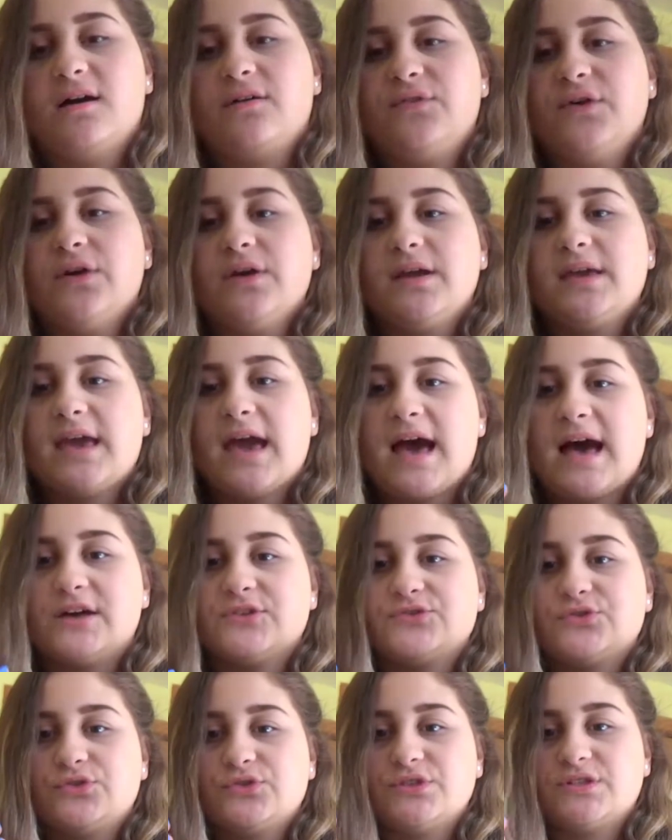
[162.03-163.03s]
Very
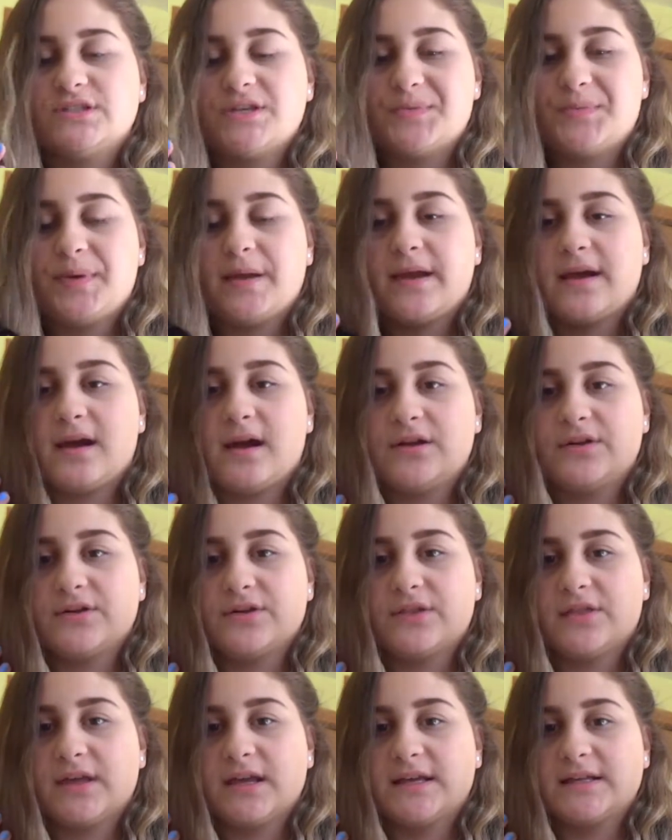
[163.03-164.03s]
casual, just to pair
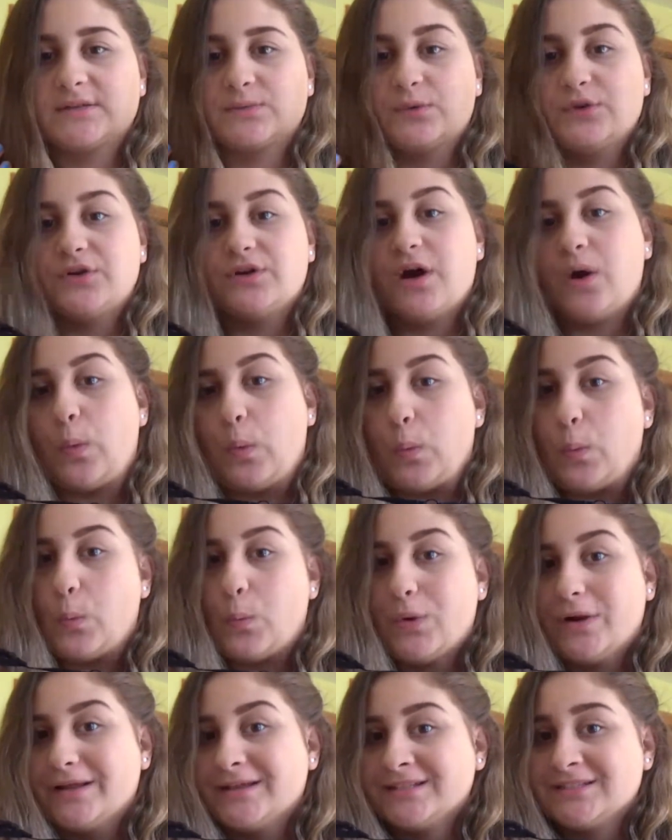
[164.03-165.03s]
under things when you're not
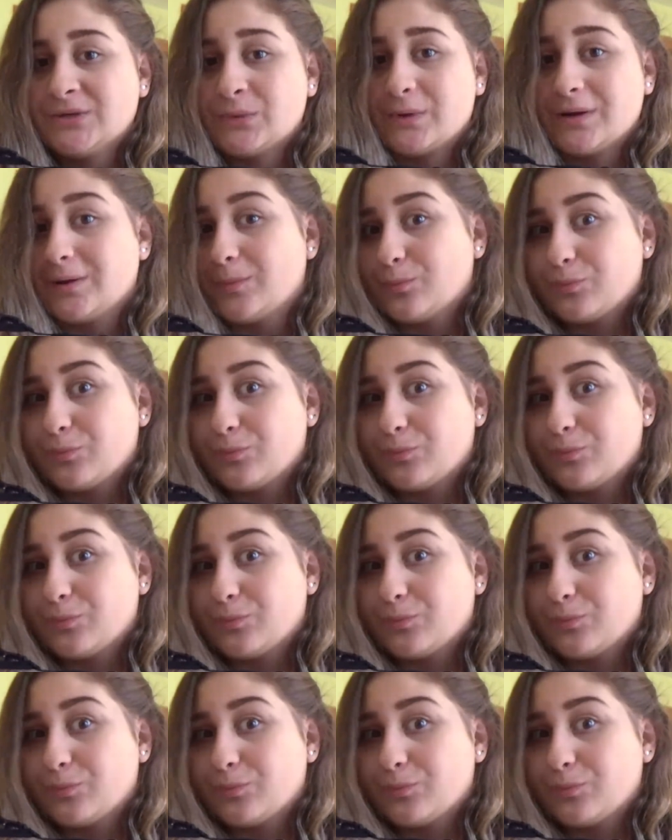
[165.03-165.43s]
wanting to wear a